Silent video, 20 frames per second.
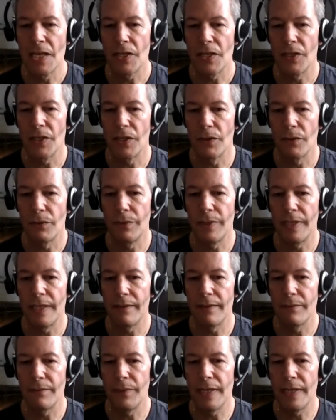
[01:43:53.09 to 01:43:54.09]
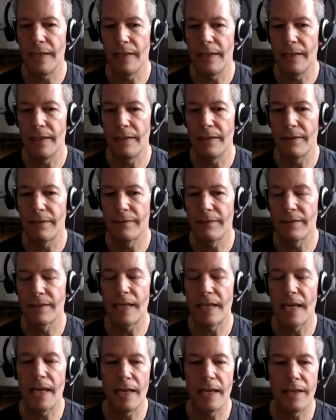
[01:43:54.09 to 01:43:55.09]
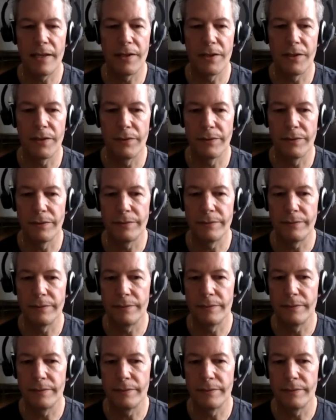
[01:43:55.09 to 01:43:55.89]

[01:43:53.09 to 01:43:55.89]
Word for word: you know, we we say, you know,